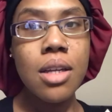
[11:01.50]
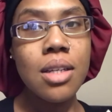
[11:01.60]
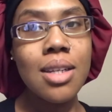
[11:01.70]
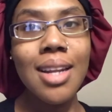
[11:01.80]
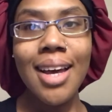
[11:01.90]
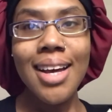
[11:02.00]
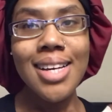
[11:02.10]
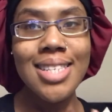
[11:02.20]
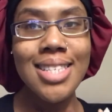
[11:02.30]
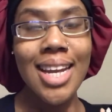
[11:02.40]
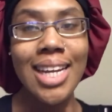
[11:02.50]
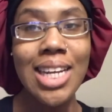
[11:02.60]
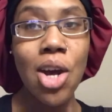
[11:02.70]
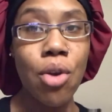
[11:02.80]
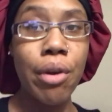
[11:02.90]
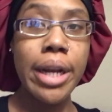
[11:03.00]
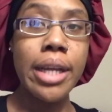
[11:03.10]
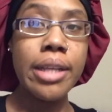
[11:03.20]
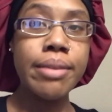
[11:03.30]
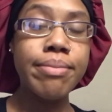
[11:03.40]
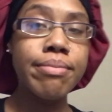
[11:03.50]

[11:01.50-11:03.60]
Like I stated already,